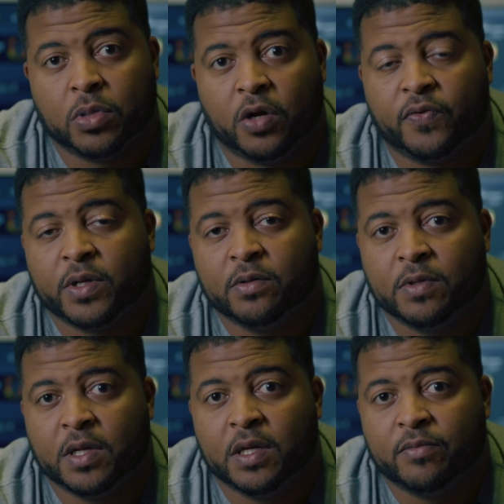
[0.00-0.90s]
hopefully
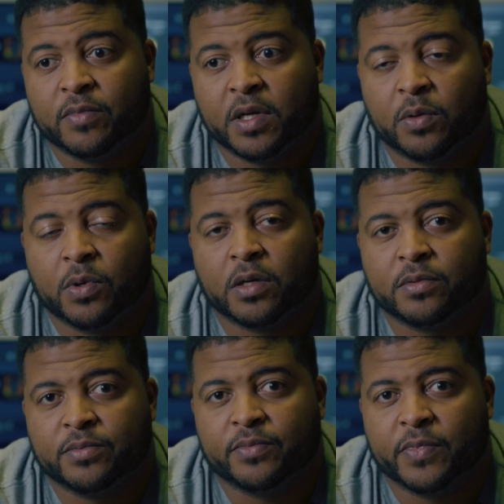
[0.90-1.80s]
it'll work.
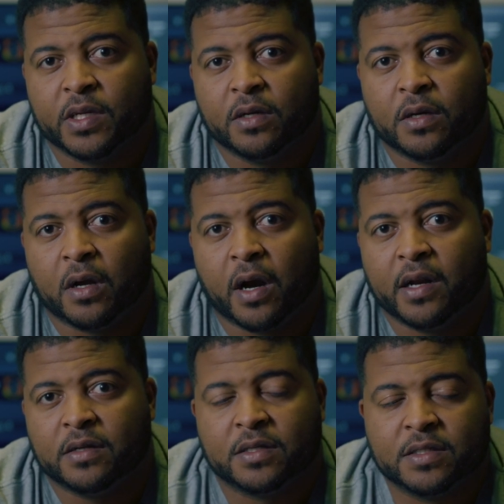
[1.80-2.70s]
All
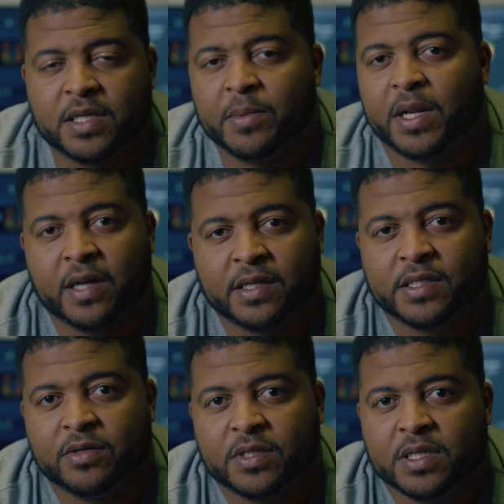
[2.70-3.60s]
right, this is
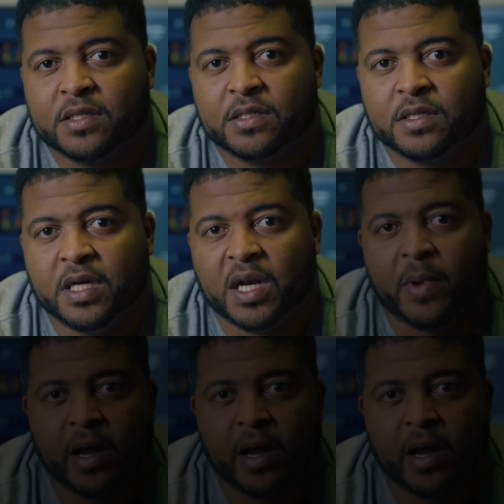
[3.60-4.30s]
GamerDoc1906, and I'm